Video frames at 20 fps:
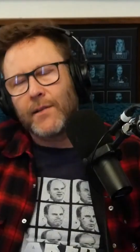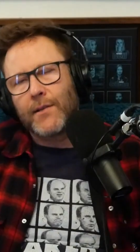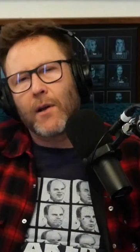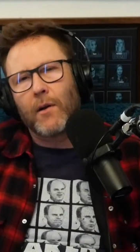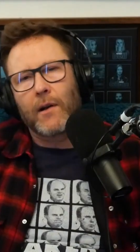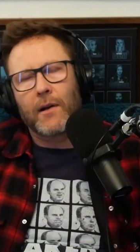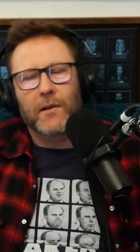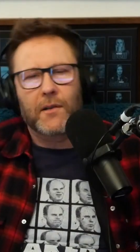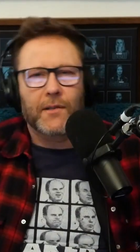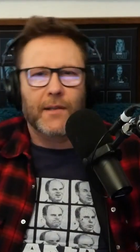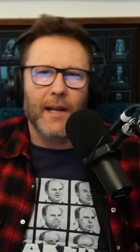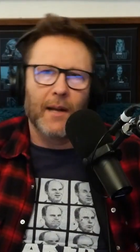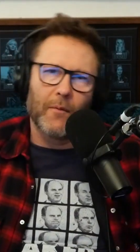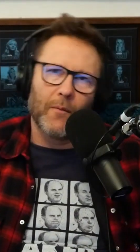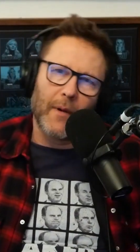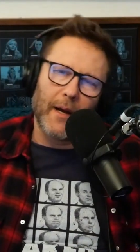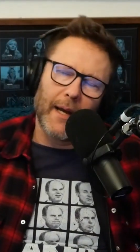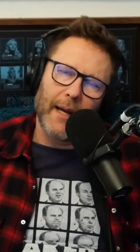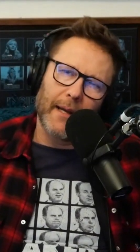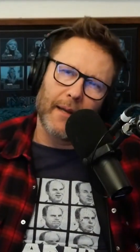just don't
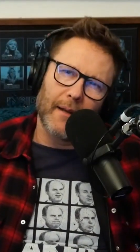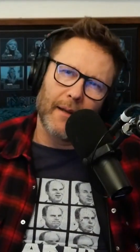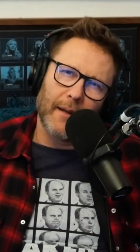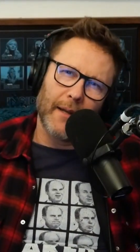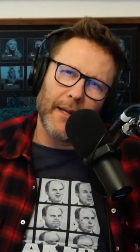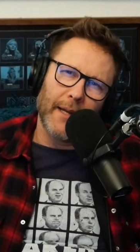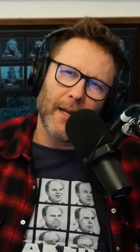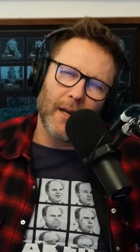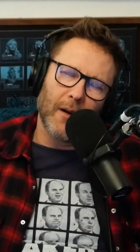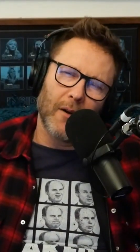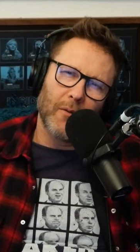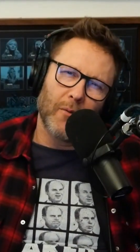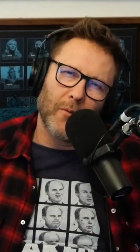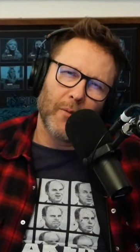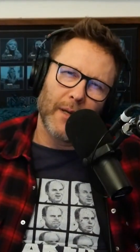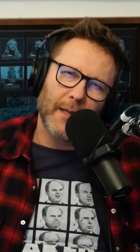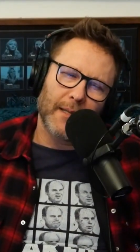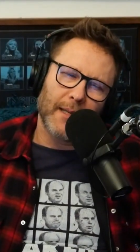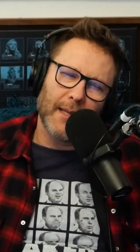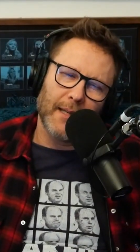understand why you know
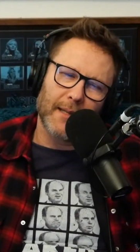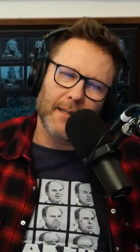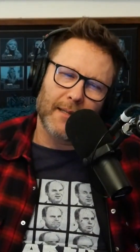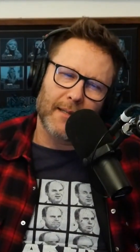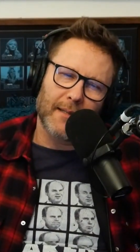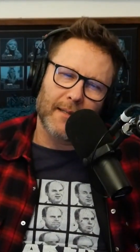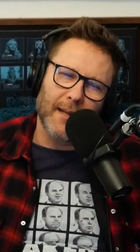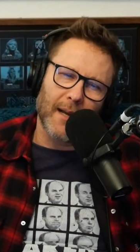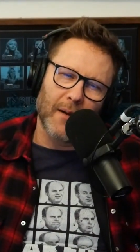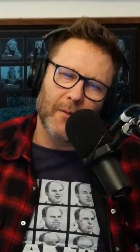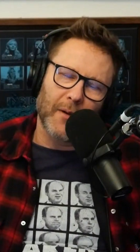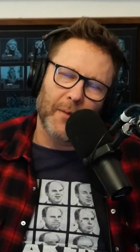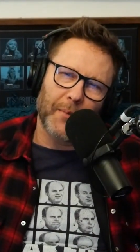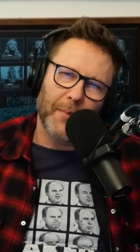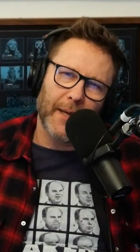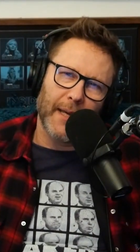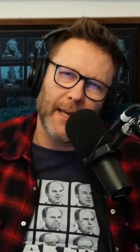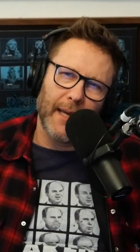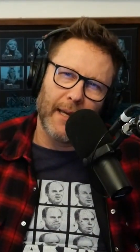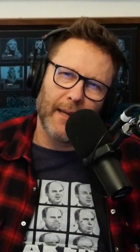we see this stunt
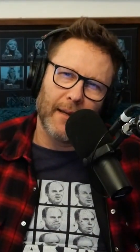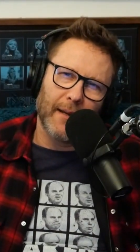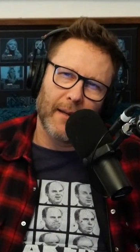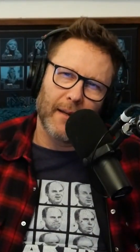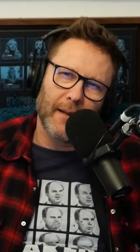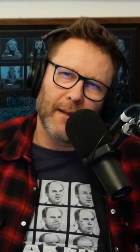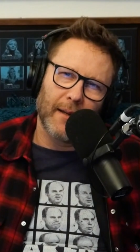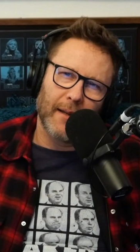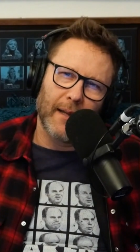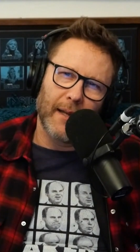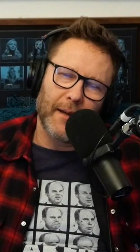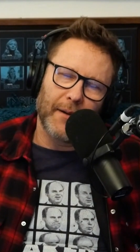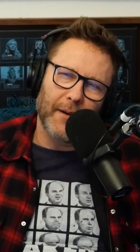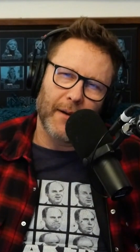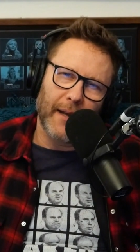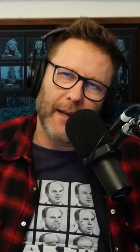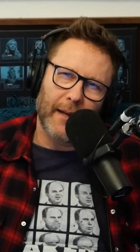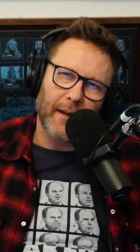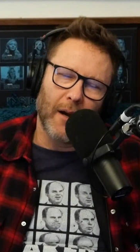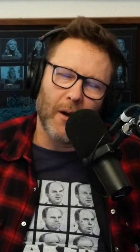with Pete, and
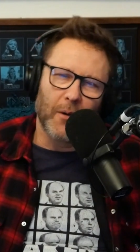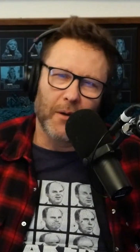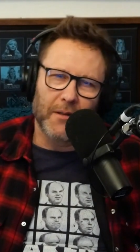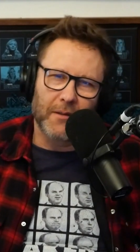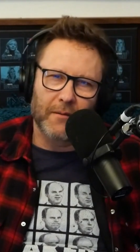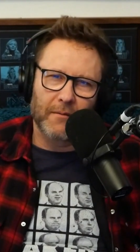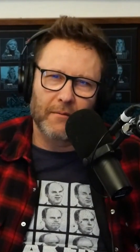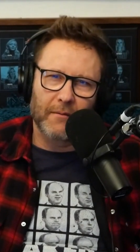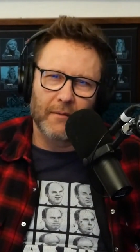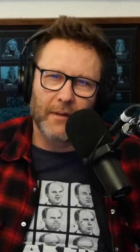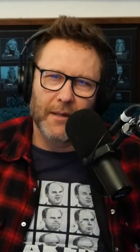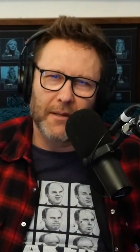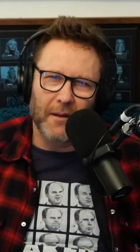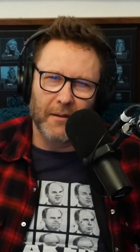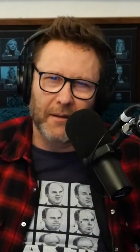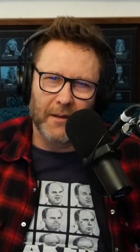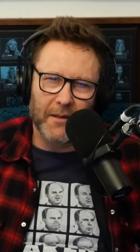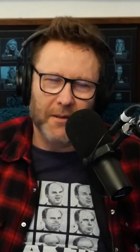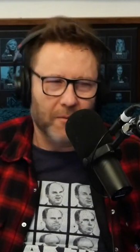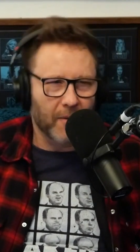you're like, oh, his
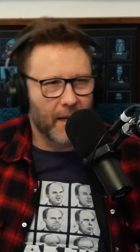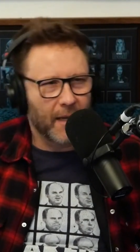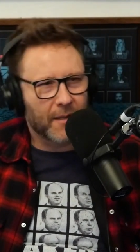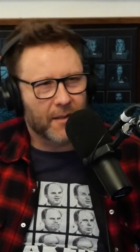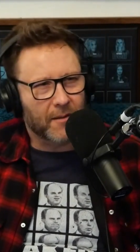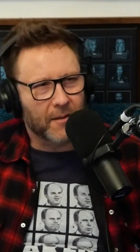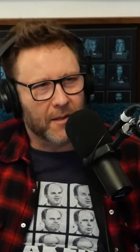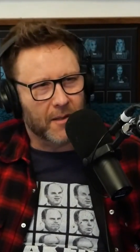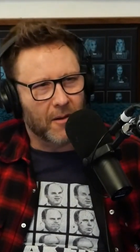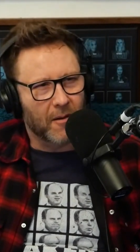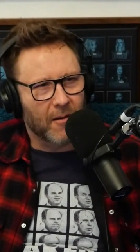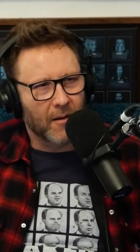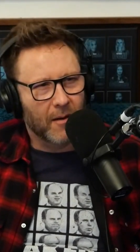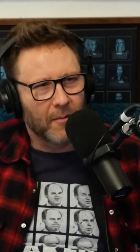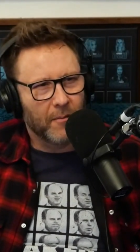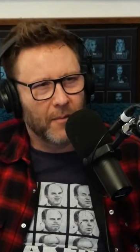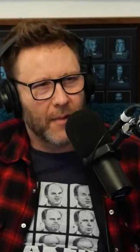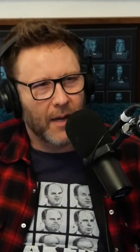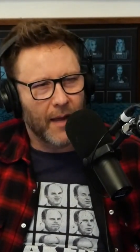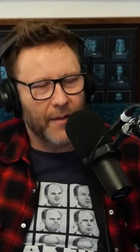his his wrist or his
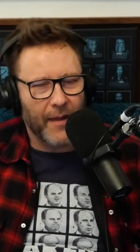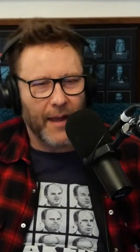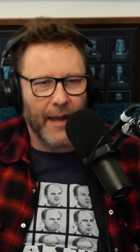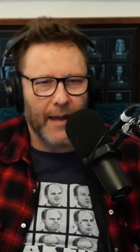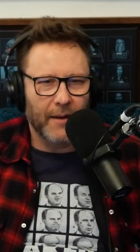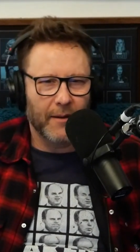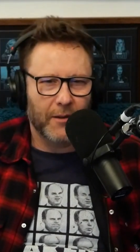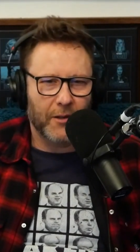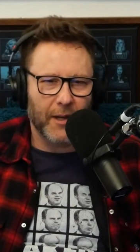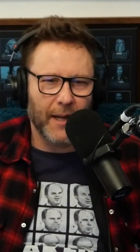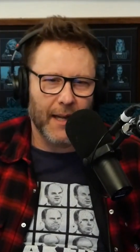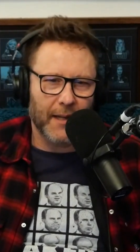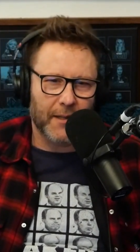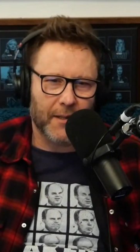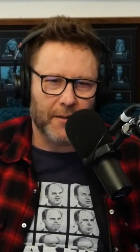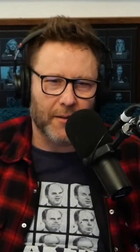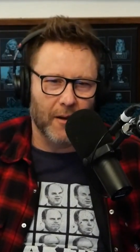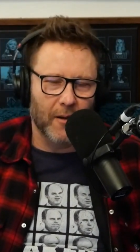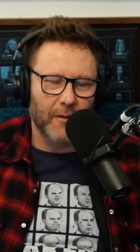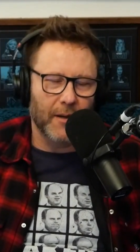arm, and then she
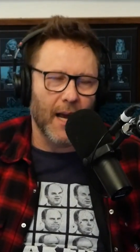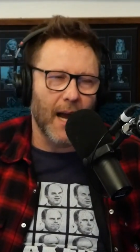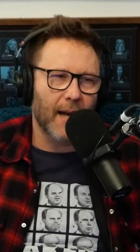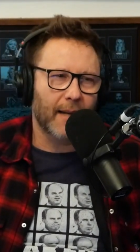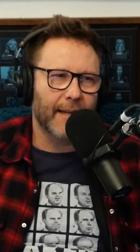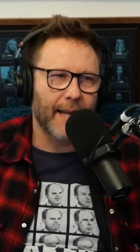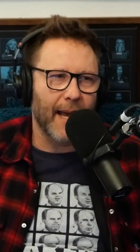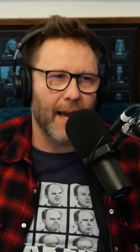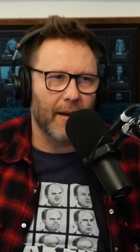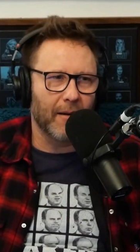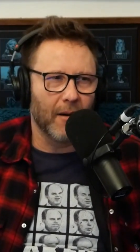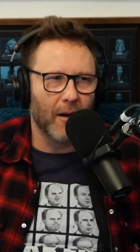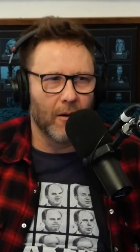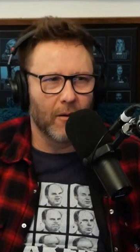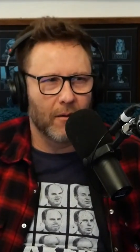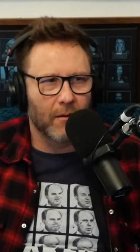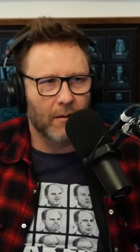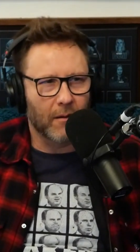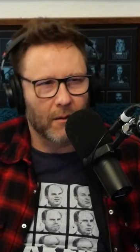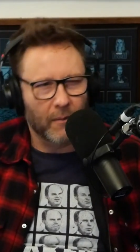gets thrown, knocked out.
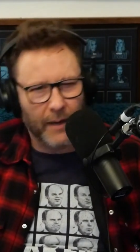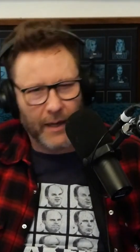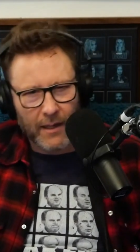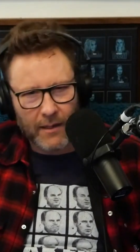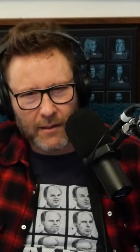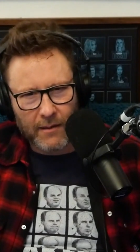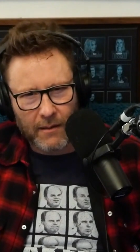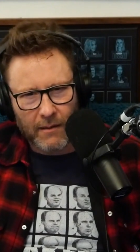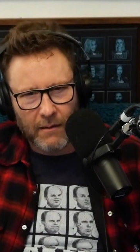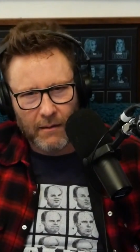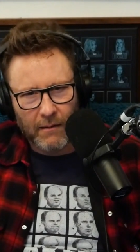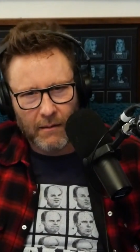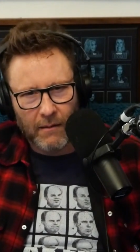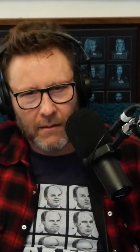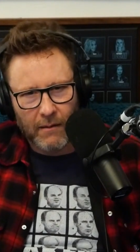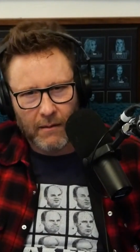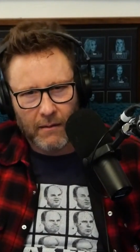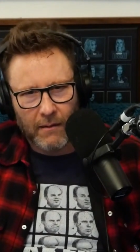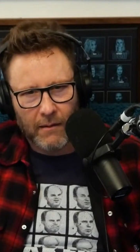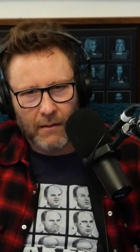Oh, her wrist.
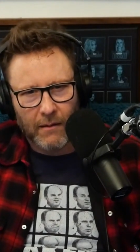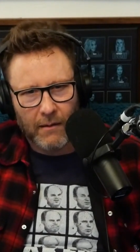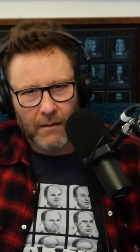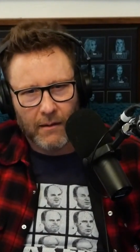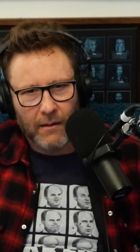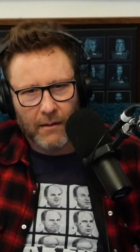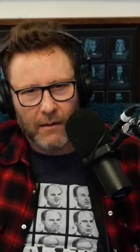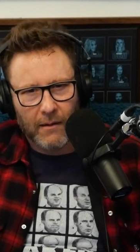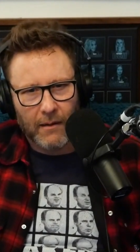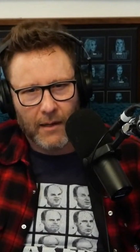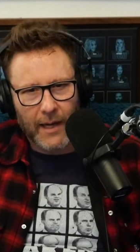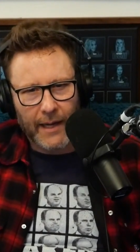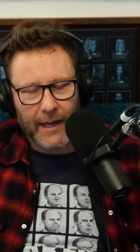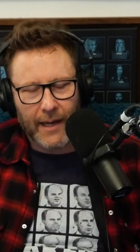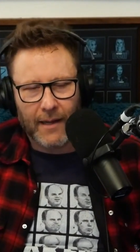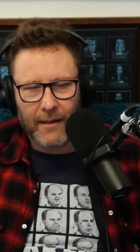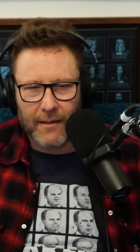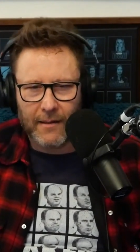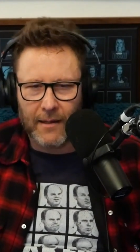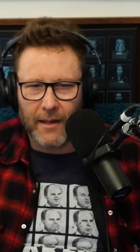I
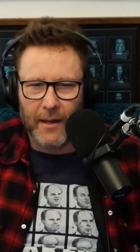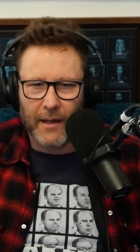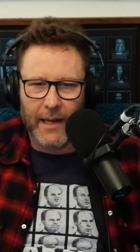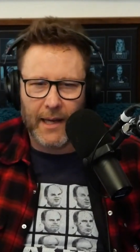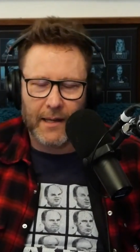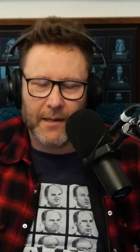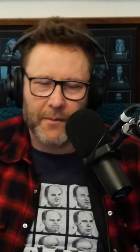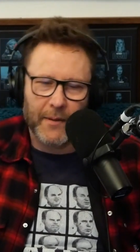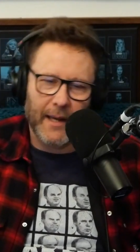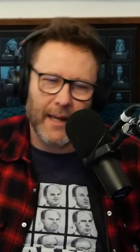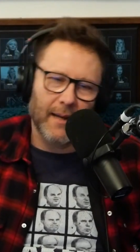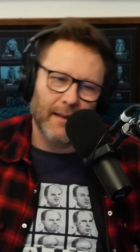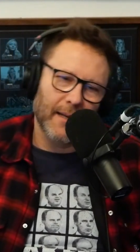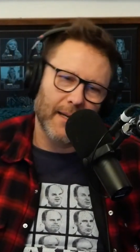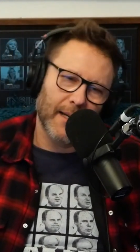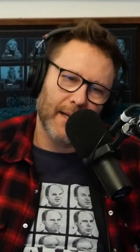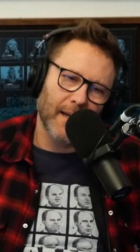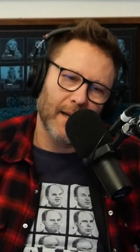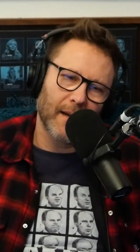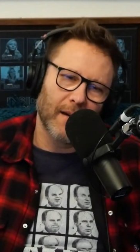guess I guess we got to
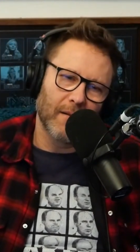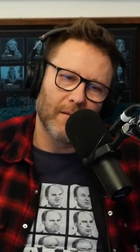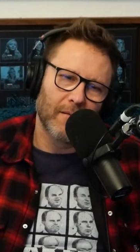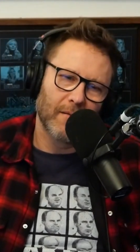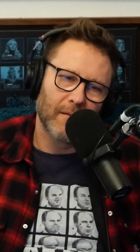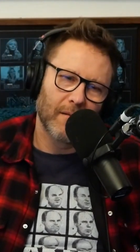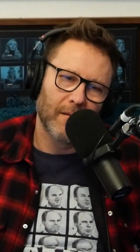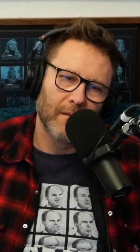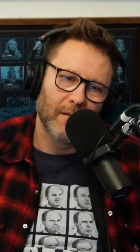let it go.